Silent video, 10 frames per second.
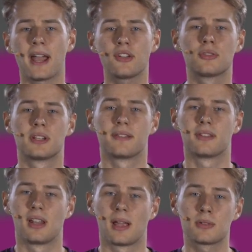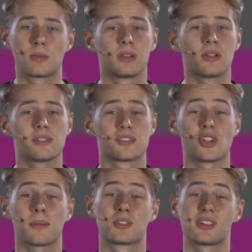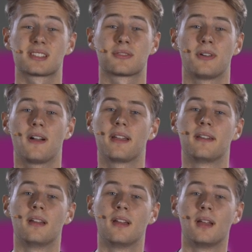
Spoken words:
entry-level lamps will do the job just fine.